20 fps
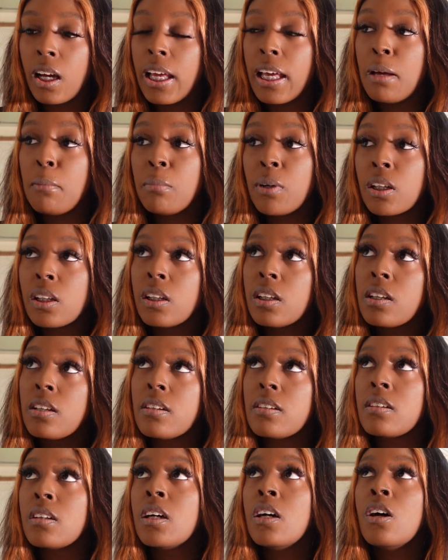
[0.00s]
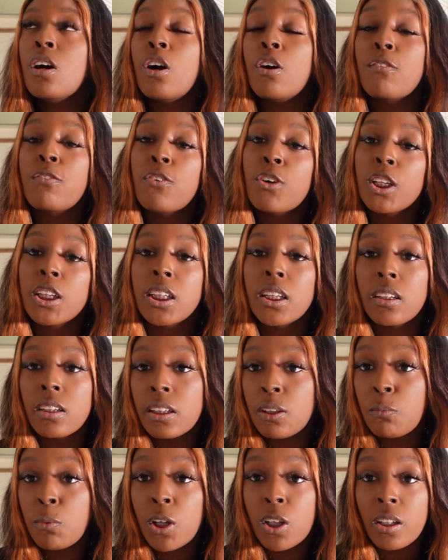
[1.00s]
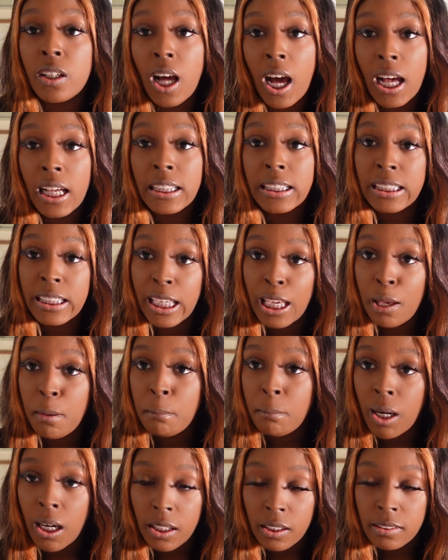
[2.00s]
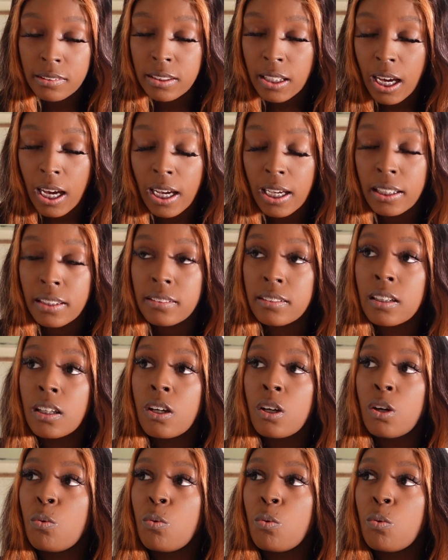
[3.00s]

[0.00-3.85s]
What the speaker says: And because, unfortunately, we're not yet monetized,